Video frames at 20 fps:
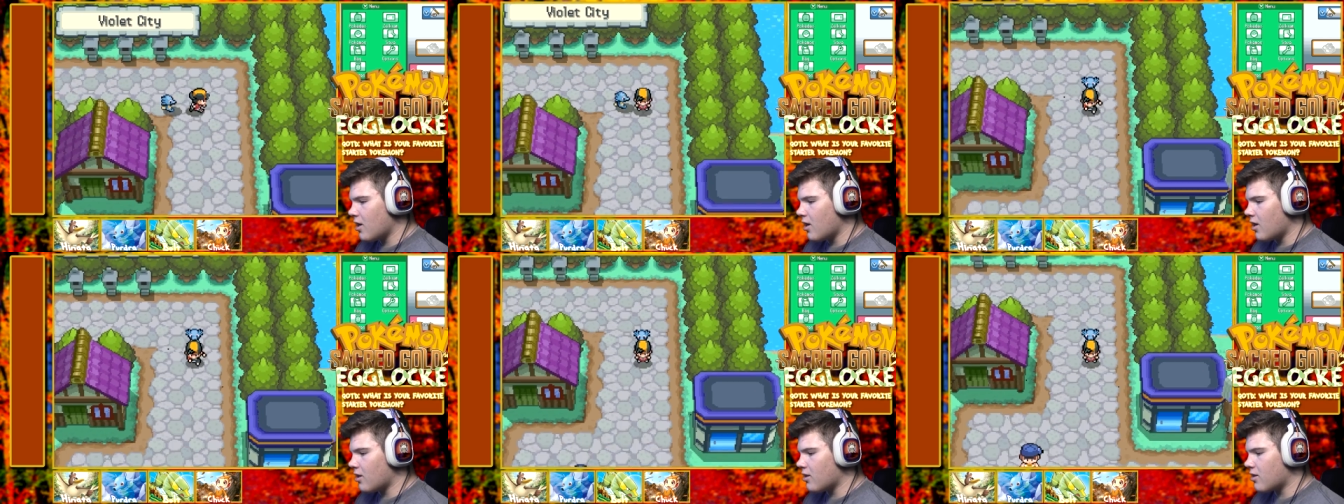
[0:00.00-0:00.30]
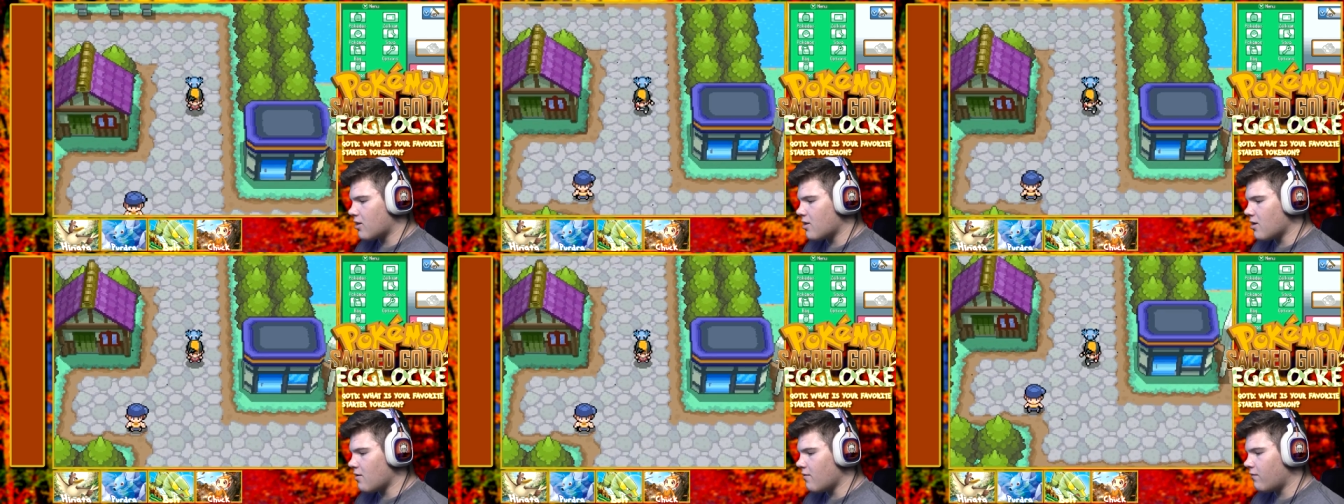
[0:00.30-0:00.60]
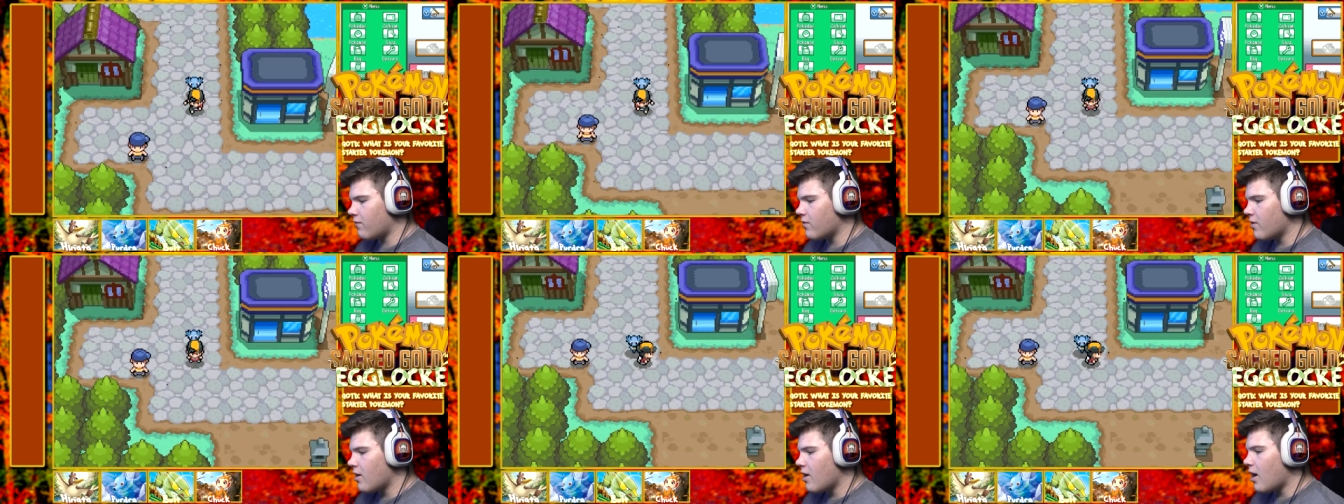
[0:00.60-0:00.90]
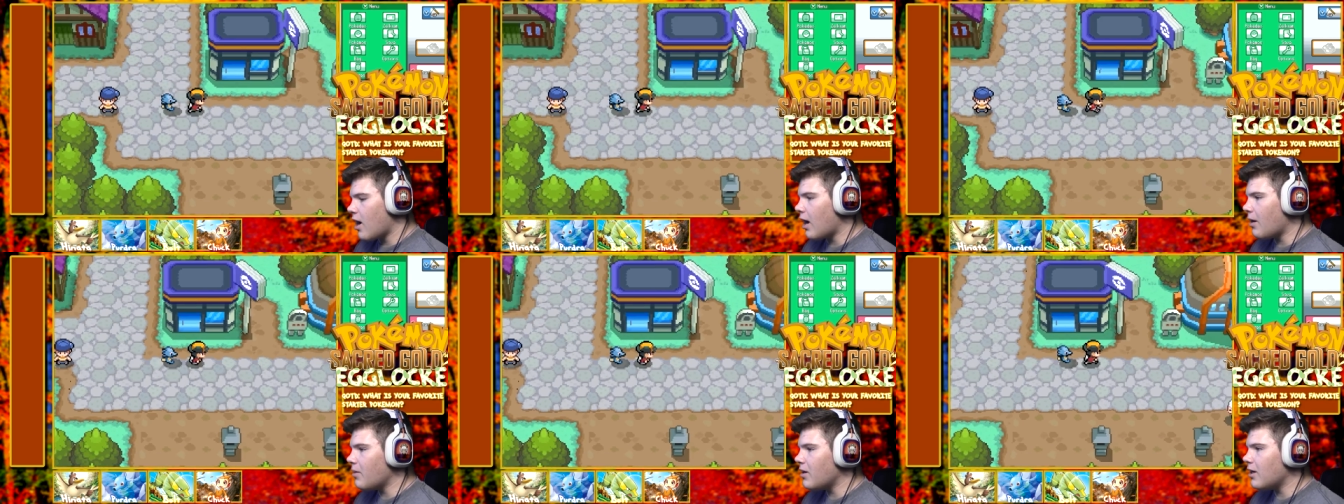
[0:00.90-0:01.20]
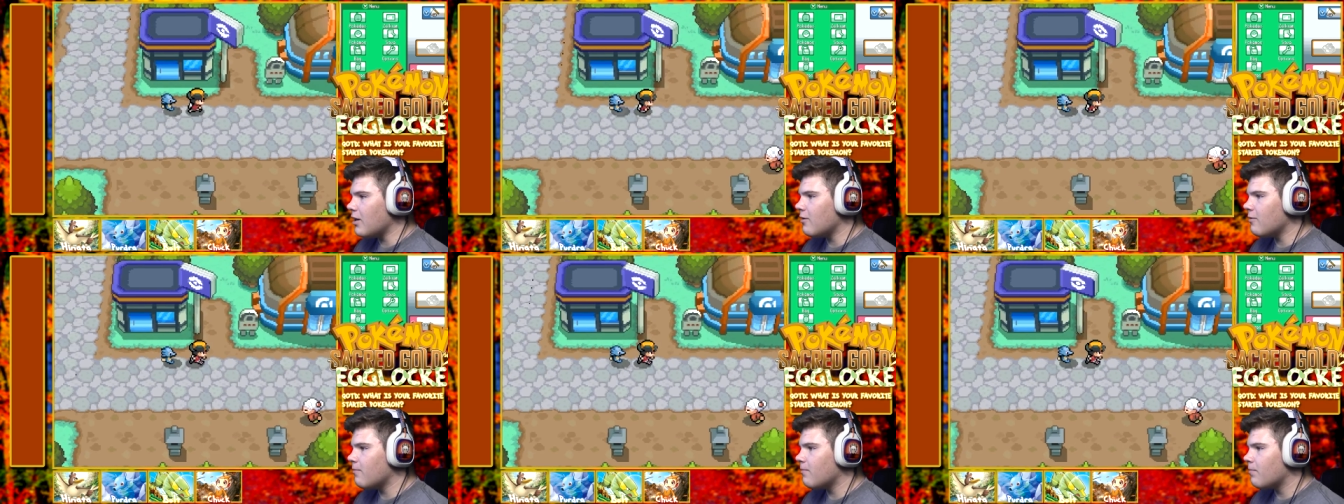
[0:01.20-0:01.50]
and stuff, I
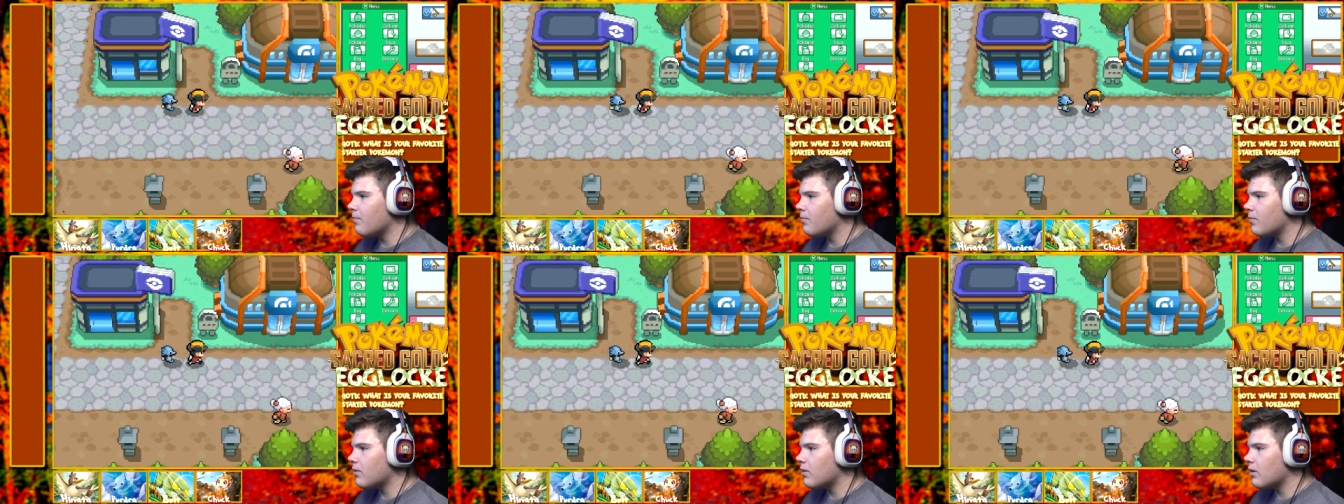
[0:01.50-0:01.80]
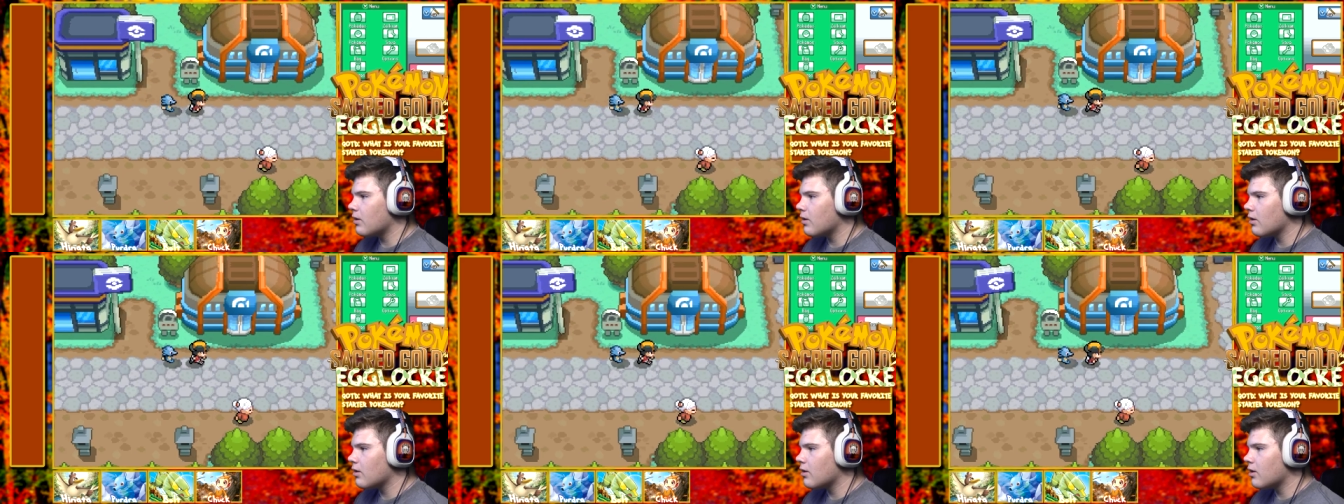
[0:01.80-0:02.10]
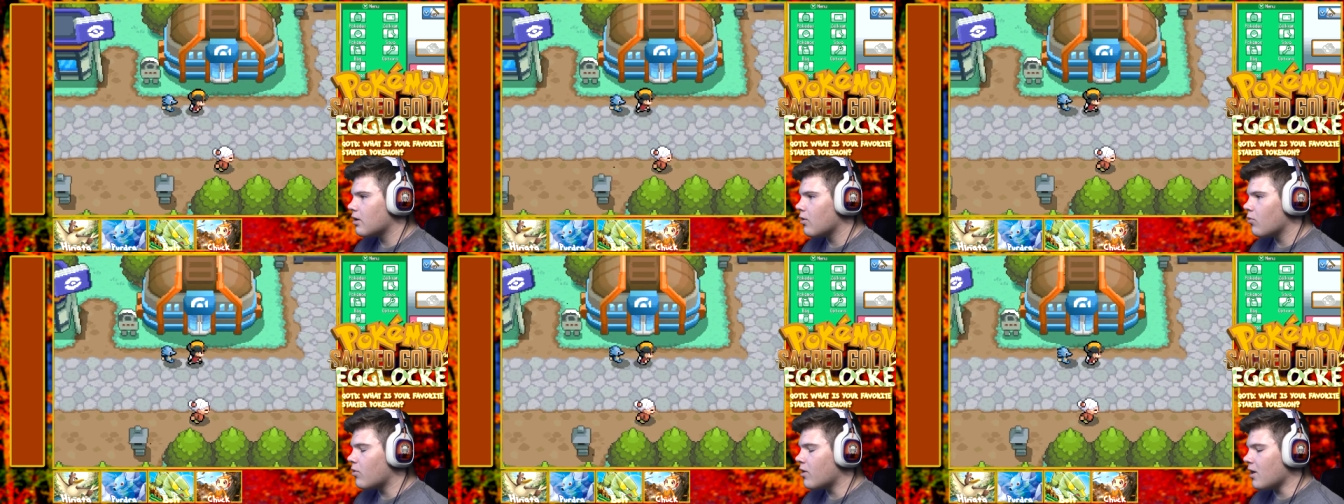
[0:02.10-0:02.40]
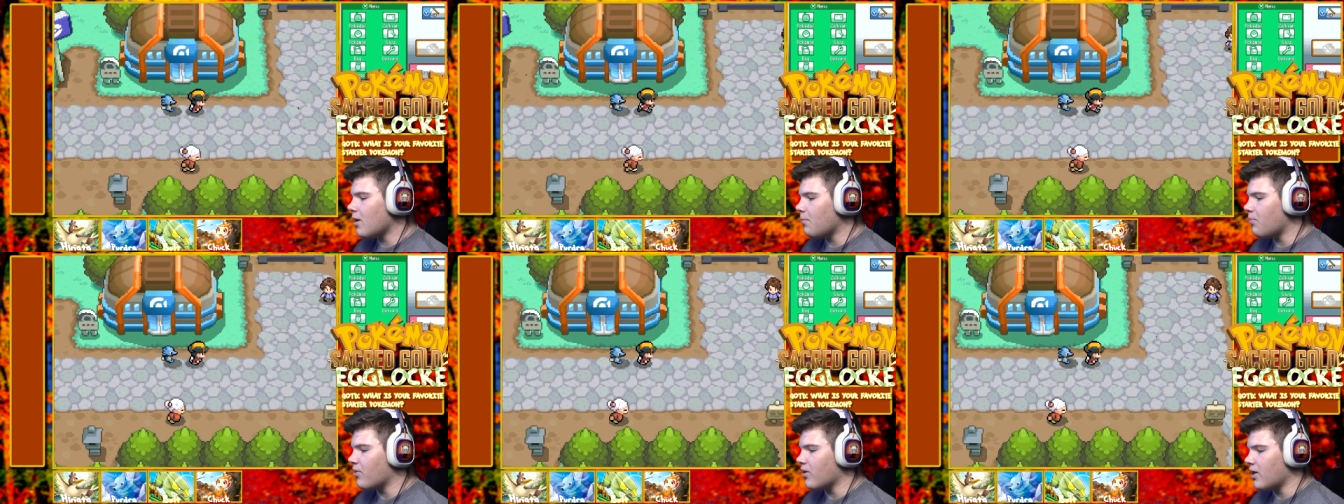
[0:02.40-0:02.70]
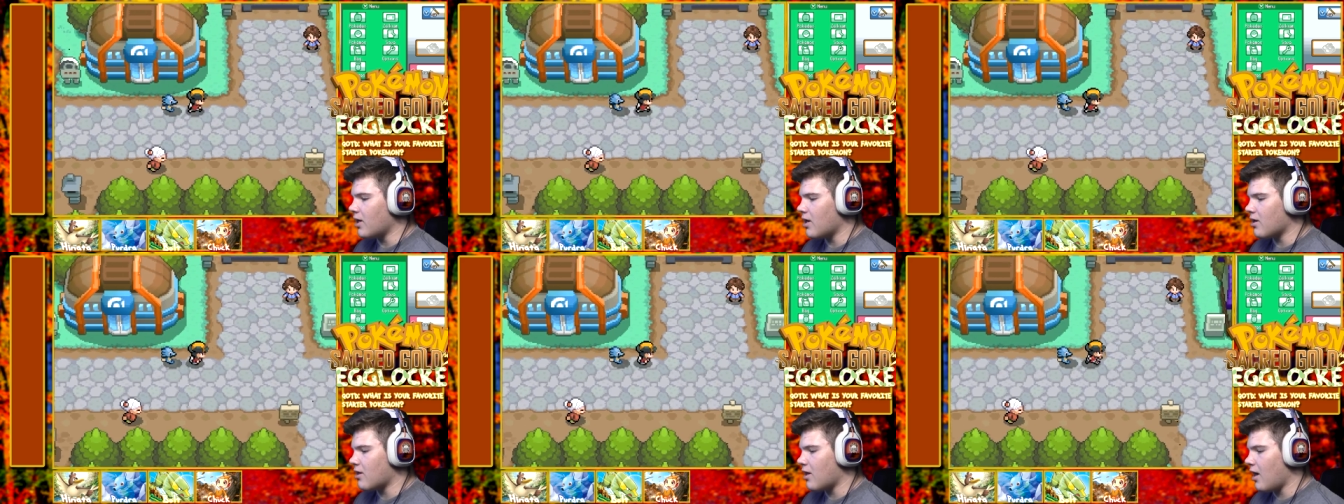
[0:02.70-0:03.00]
mean, we got
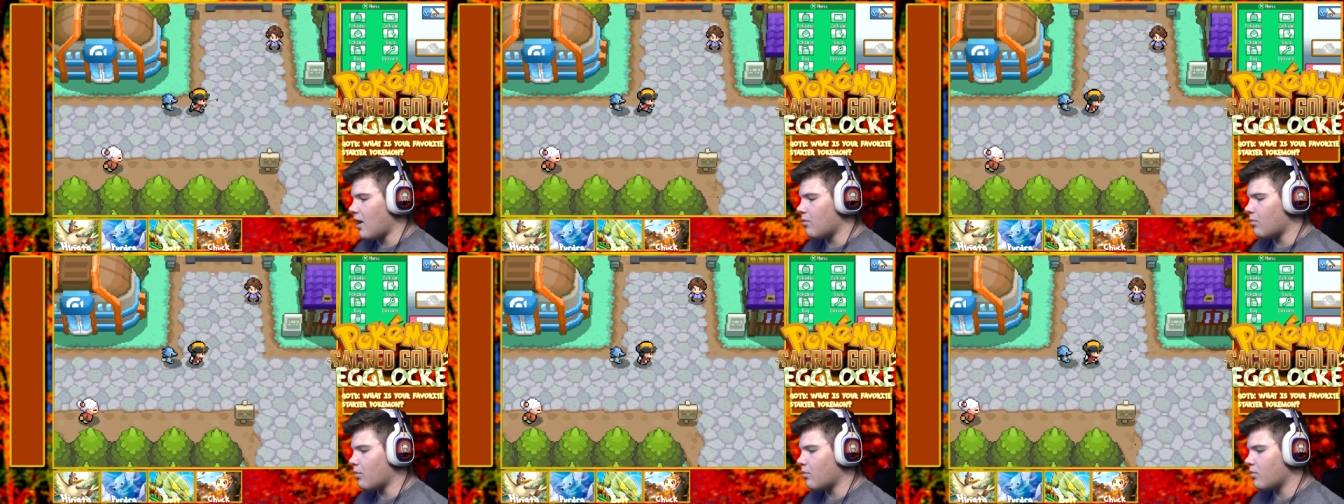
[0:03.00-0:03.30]
plenty of time.